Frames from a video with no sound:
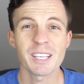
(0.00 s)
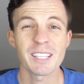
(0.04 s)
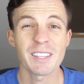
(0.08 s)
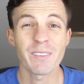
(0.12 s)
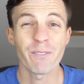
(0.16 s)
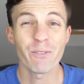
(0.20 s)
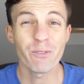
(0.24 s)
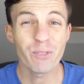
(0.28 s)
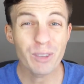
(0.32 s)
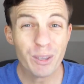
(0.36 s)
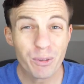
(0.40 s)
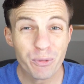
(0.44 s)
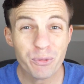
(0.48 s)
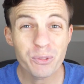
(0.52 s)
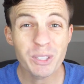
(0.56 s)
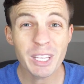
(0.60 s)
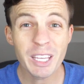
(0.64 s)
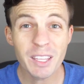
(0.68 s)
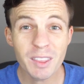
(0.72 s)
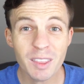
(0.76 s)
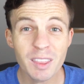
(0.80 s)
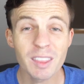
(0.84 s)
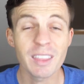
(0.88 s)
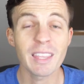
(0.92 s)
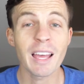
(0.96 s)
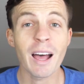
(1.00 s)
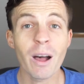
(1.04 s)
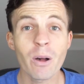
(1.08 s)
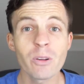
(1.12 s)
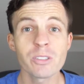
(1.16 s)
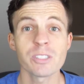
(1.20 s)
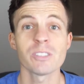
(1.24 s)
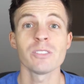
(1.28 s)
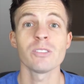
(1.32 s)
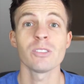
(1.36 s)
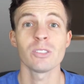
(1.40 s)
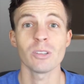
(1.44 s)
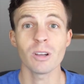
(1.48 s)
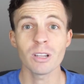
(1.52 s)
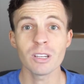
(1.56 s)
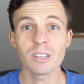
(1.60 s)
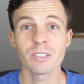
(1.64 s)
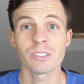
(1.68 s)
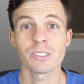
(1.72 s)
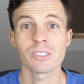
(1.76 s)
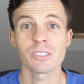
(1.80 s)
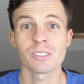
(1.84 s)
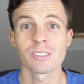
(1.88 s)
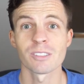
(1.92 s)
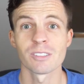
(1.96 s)

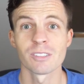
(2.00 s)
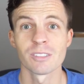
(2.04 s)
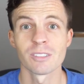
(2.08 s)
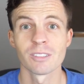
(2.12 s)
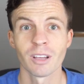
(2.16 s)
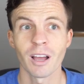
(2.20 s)
$15,000.